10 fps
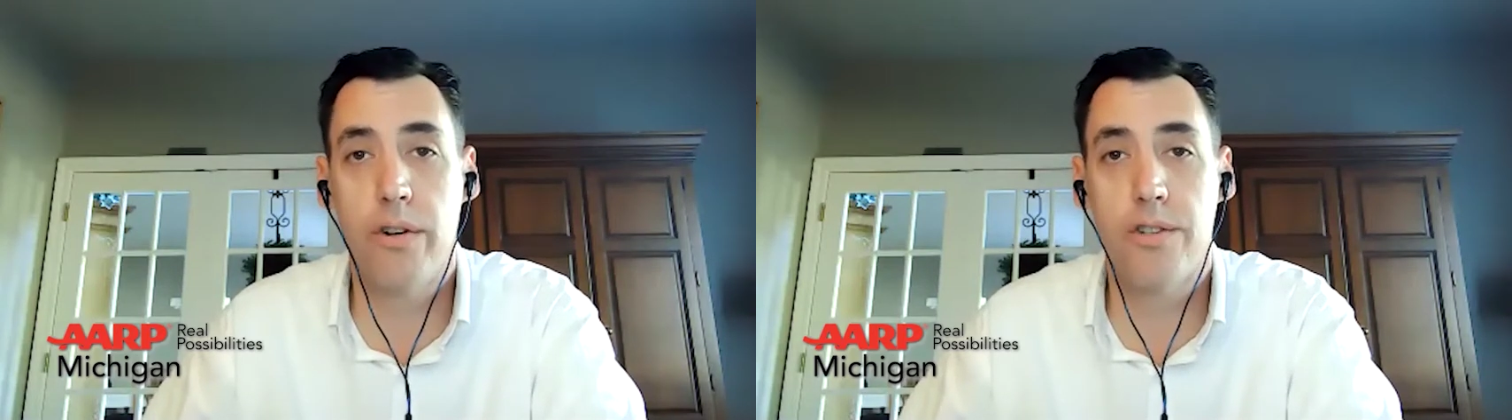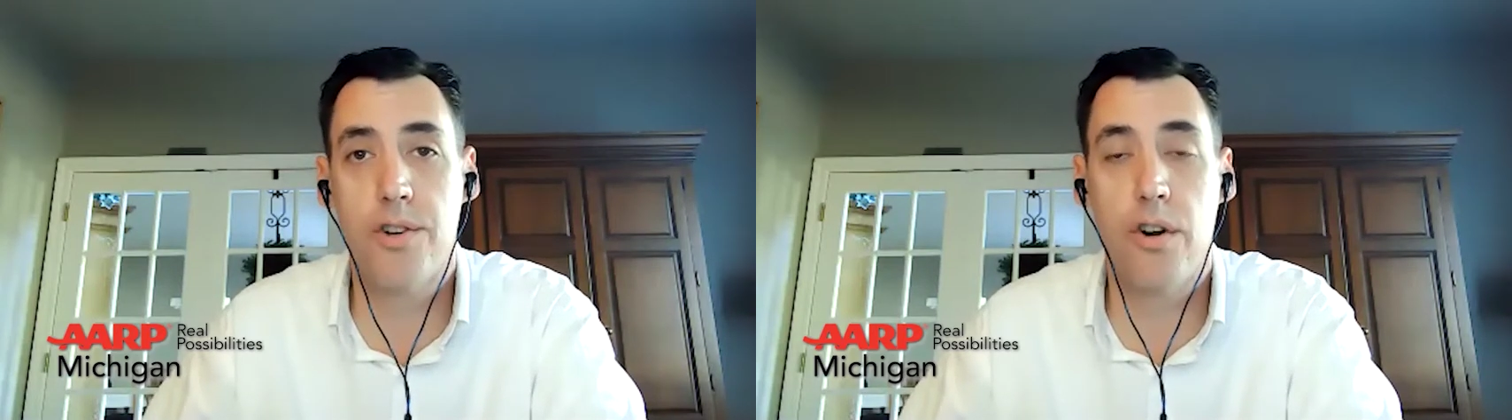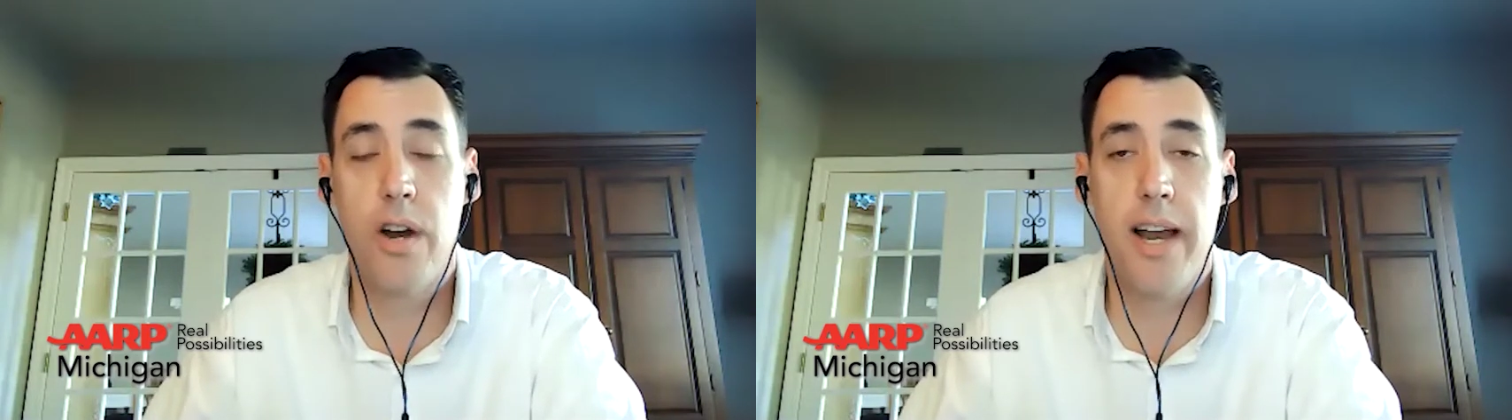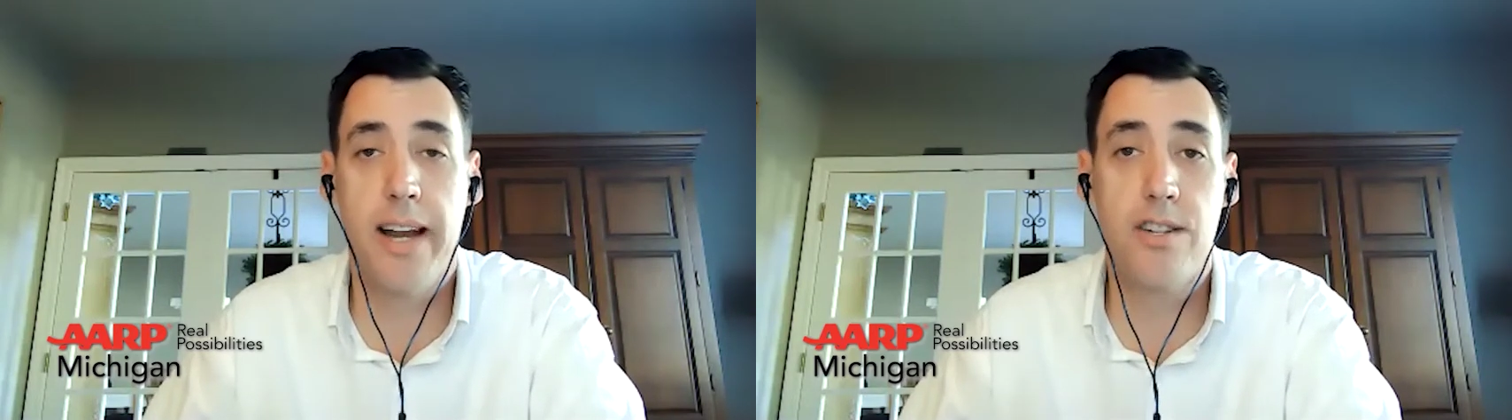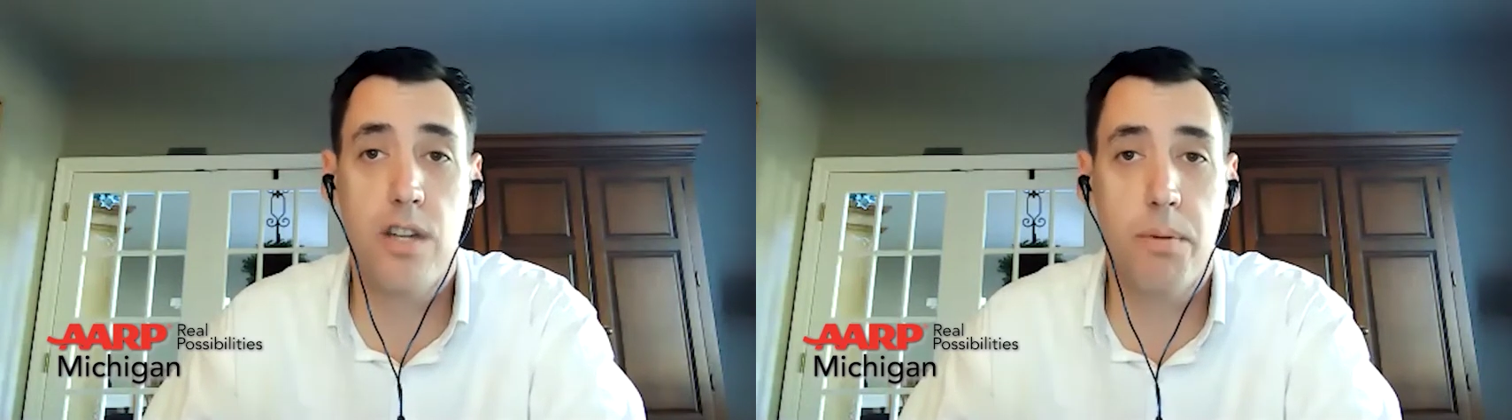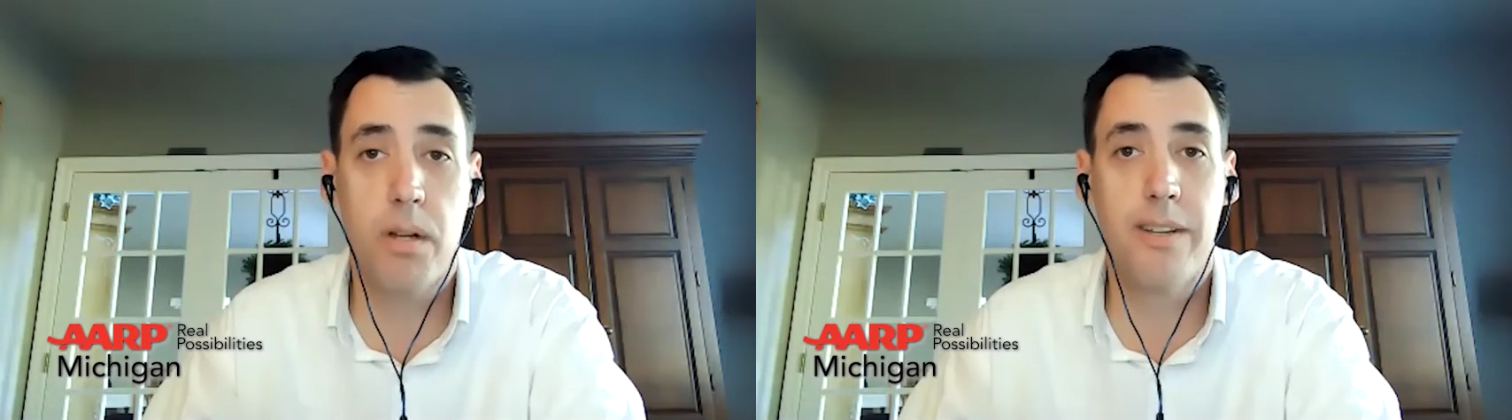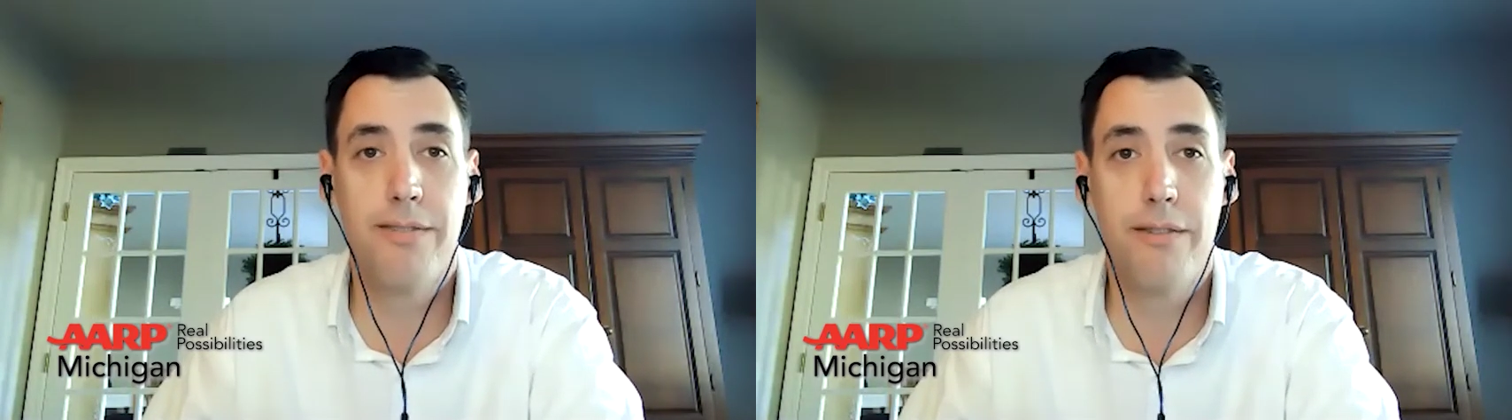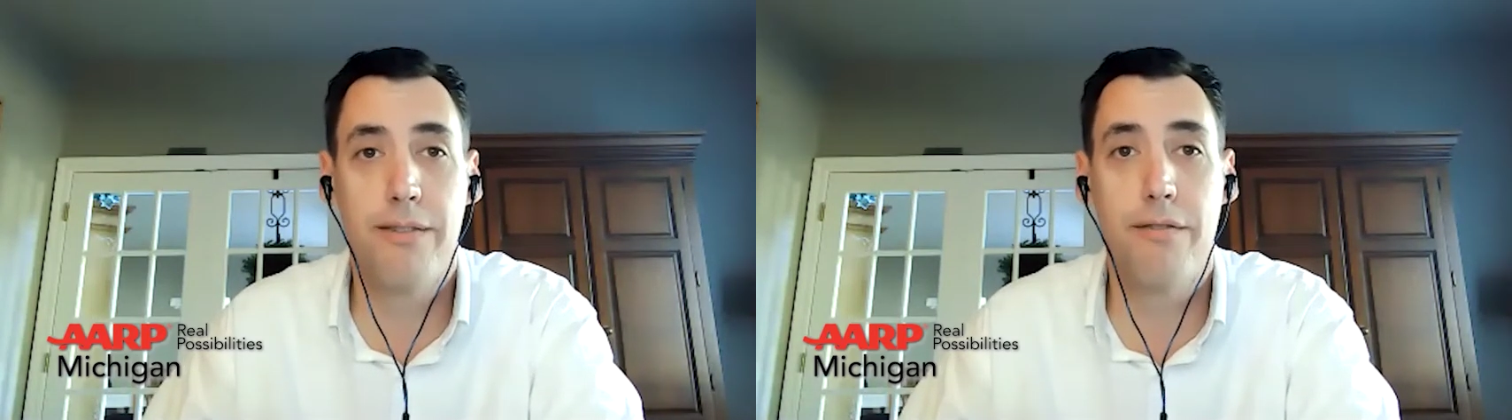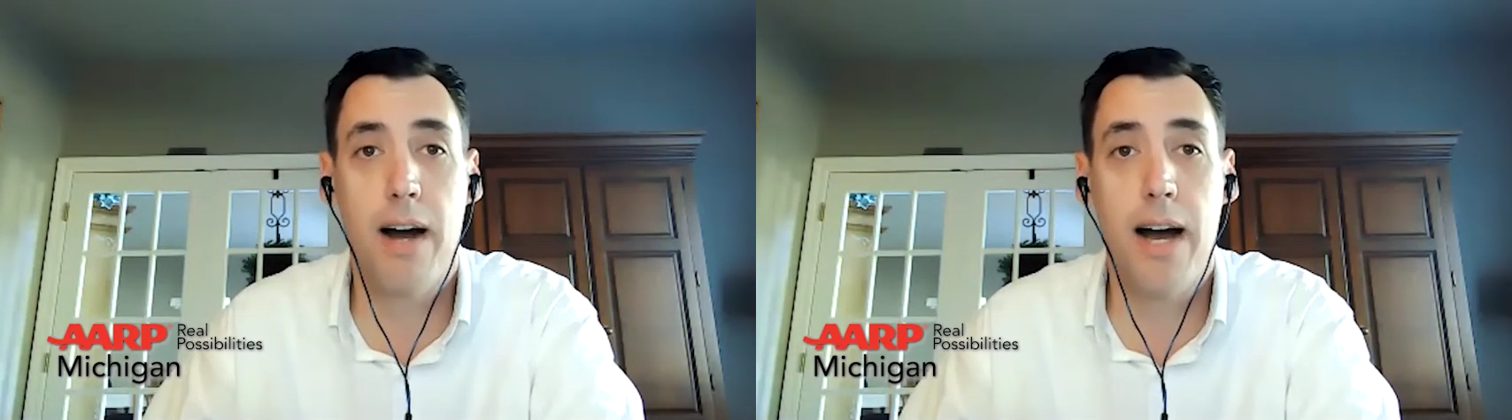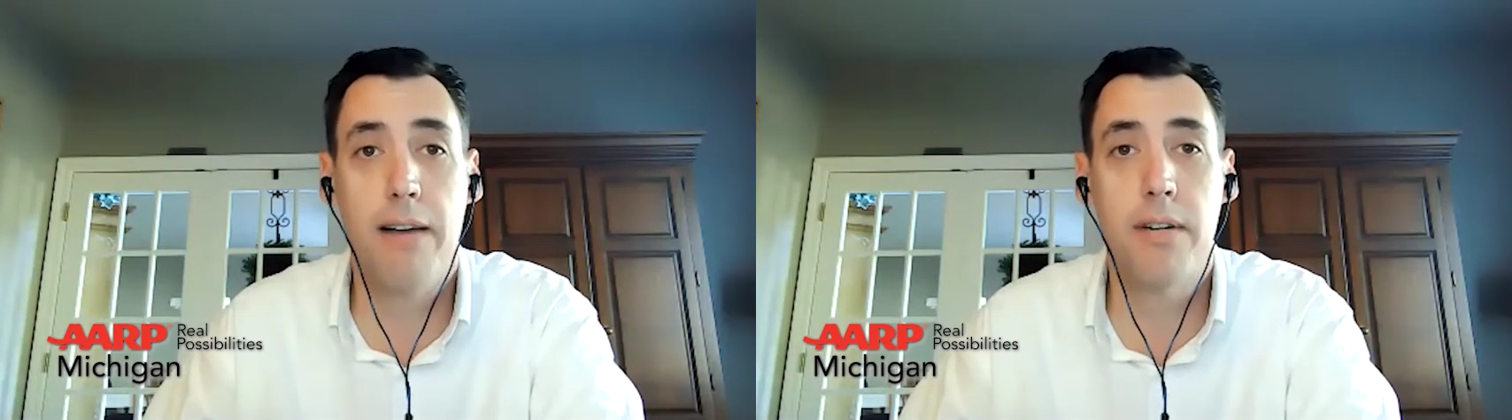a certain age, typically
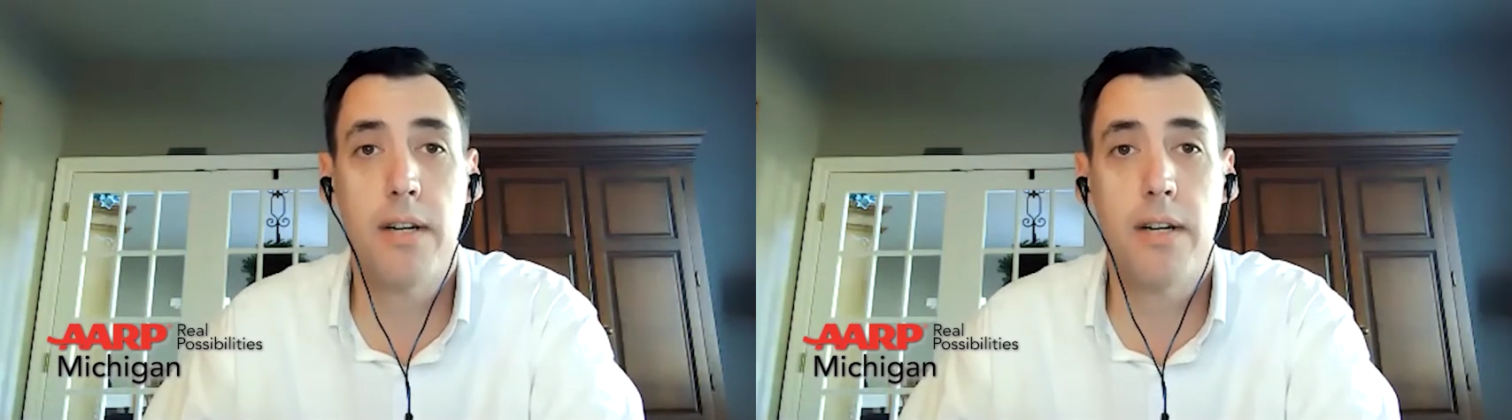55.